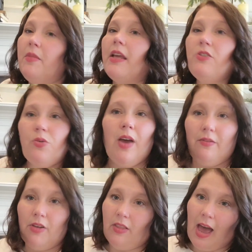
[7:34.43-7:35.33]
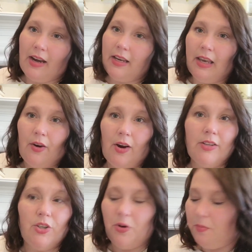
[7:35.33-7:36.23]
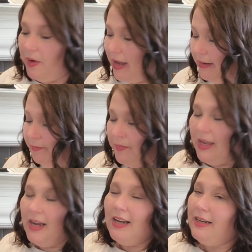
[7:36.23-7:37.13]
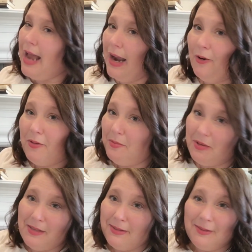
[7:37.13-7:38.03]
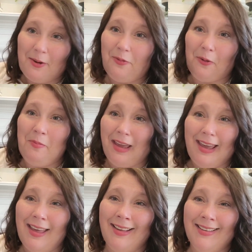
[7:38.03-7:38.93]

They do have a lot of character, but not all the pieces are for me.